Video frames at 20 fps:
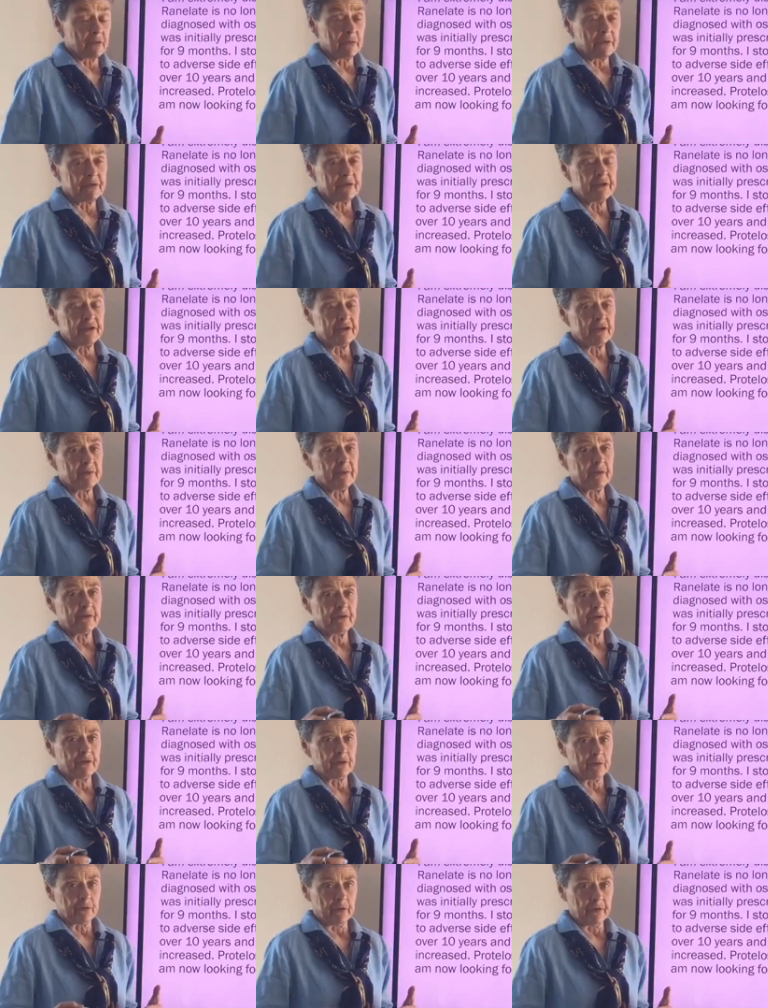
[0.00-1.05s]
question is about
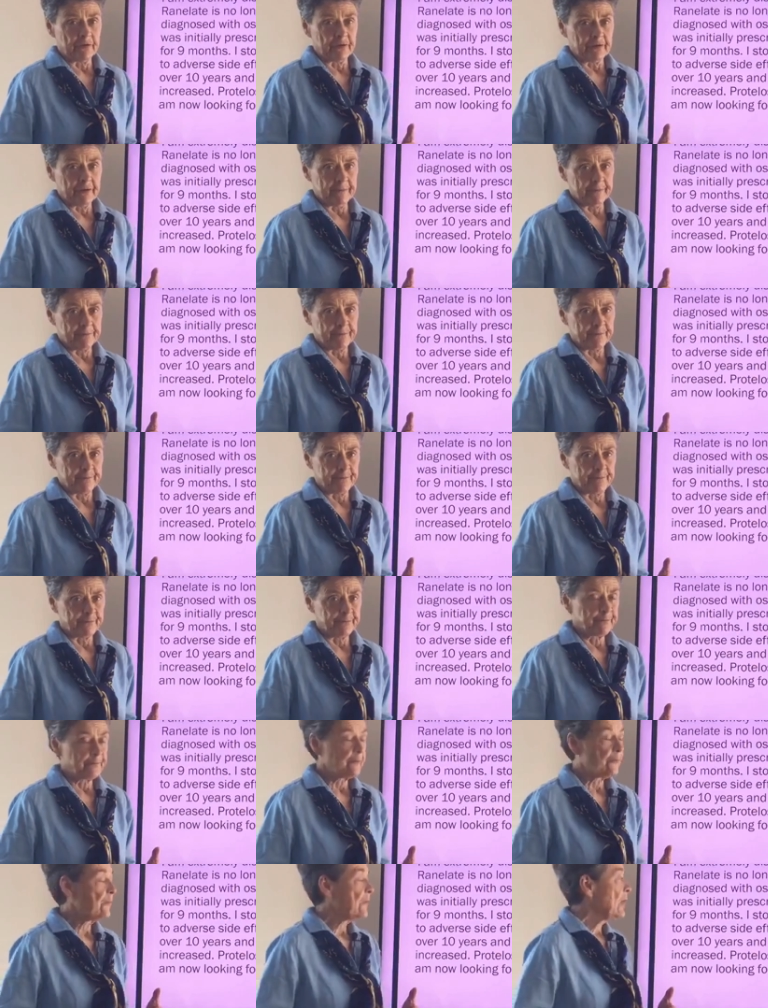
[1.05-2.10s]
strontium.
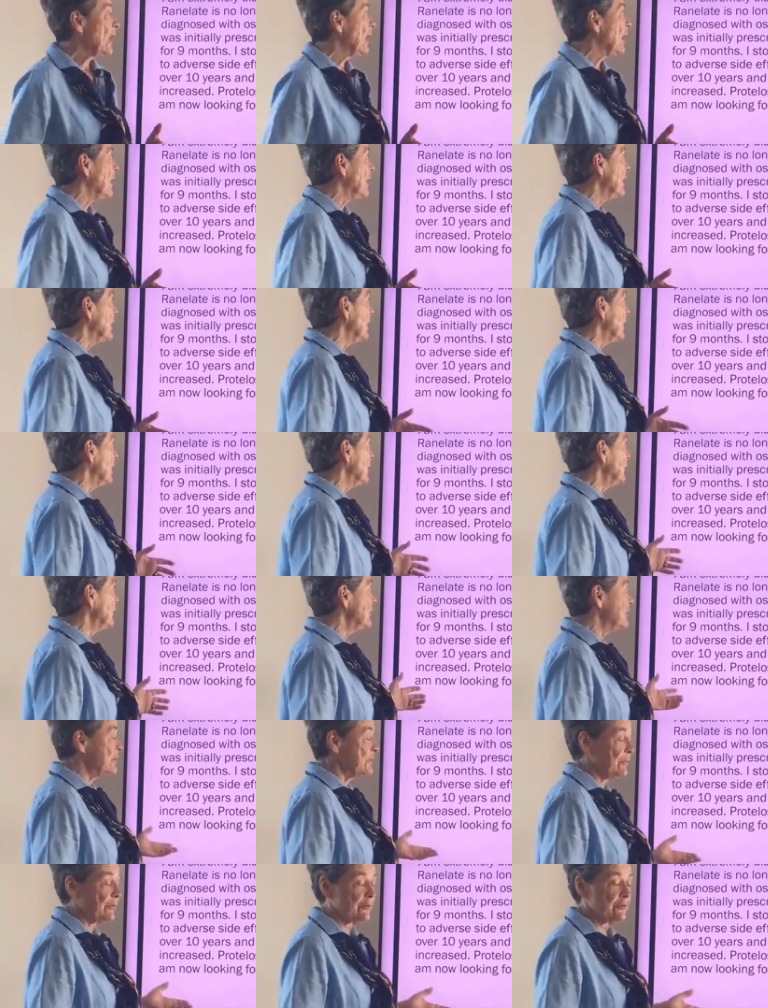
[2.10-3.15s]
Uh,
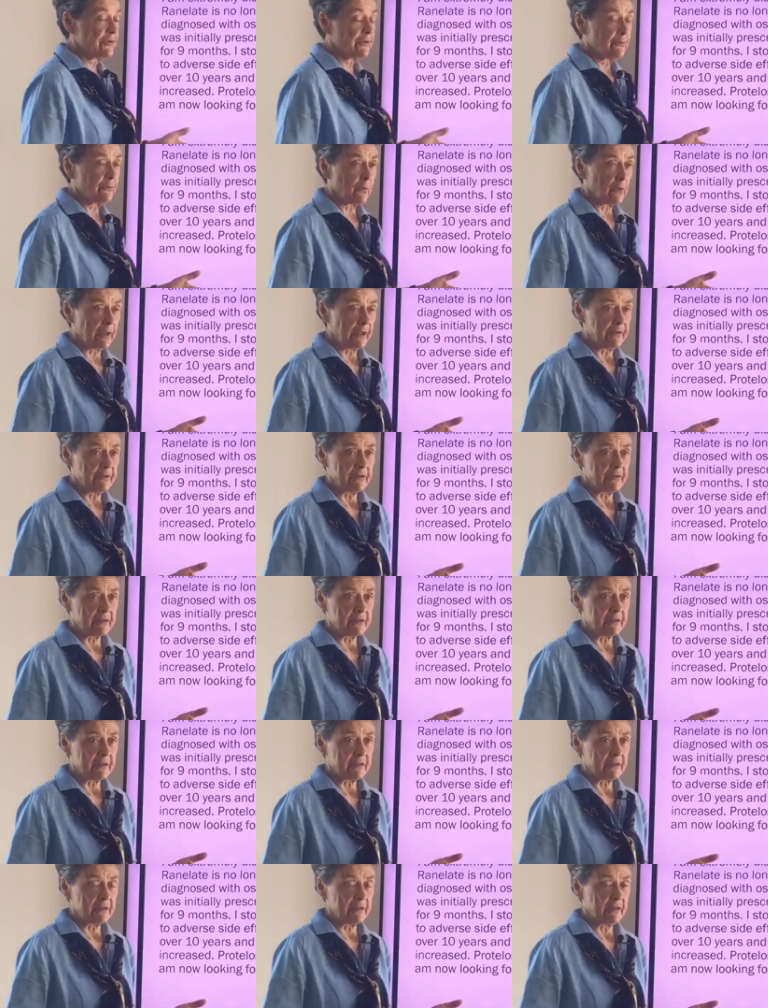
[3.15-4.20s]
this person
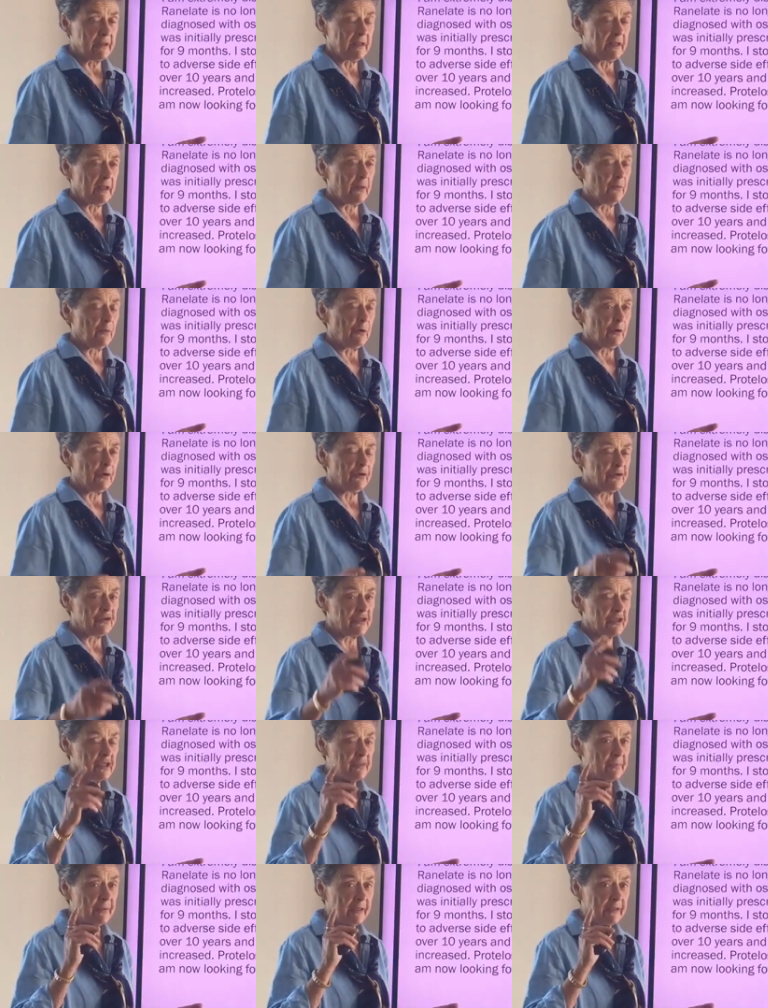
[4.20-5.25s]
writes, and we're going to
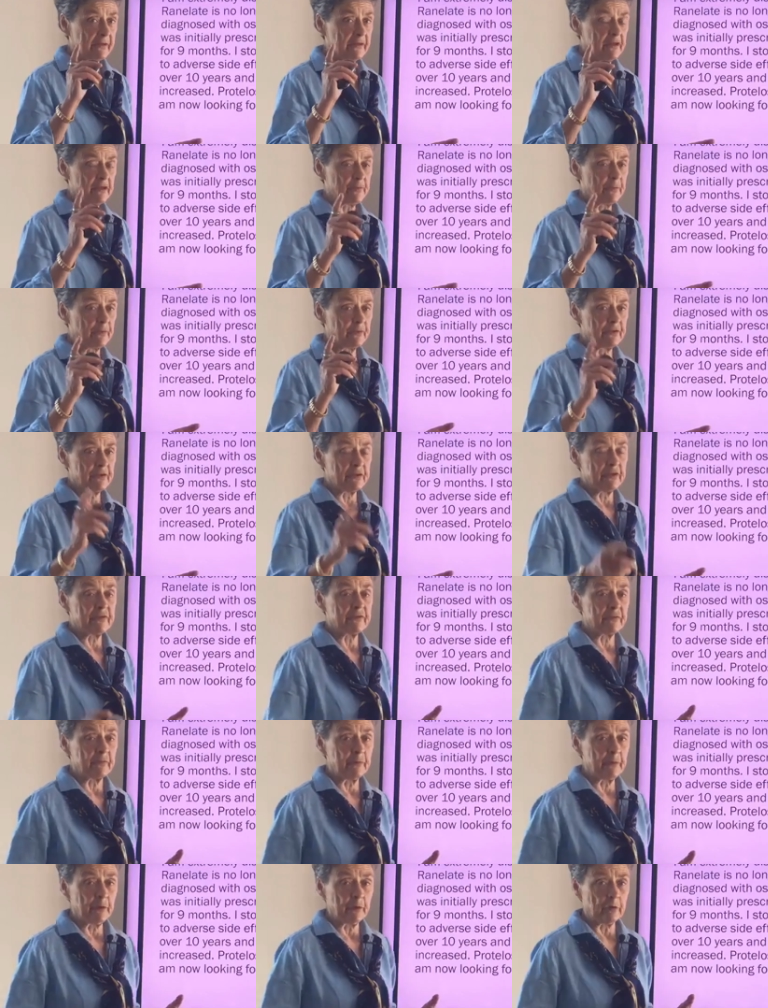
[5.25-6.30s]
suspect this person is
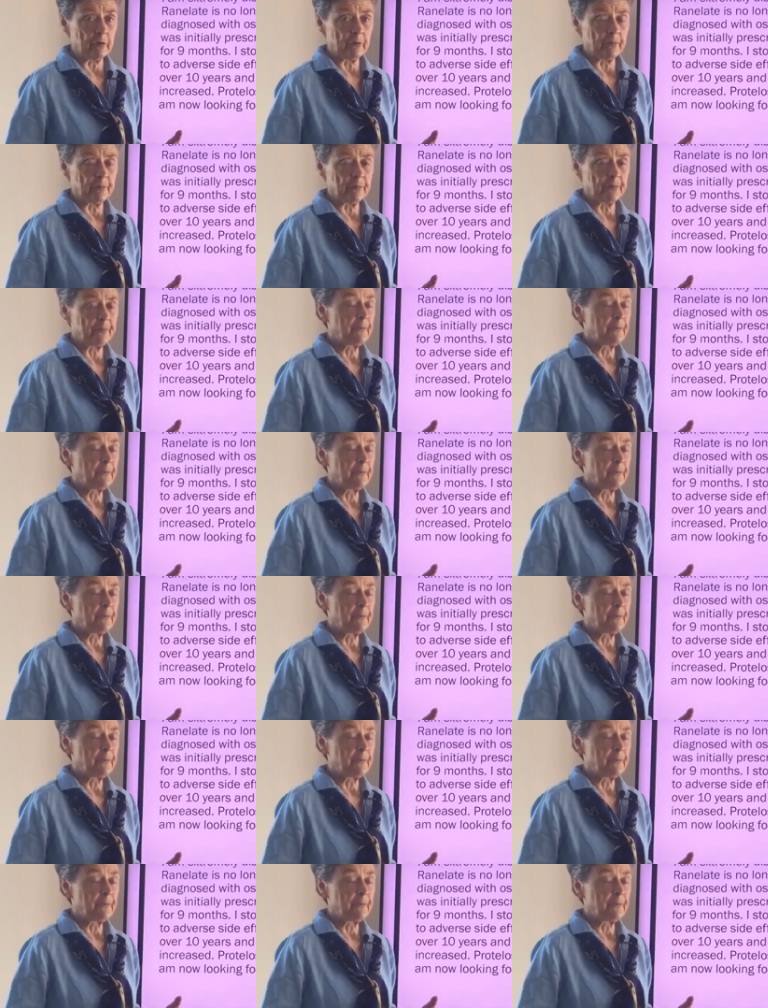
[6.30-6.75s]
from Europe.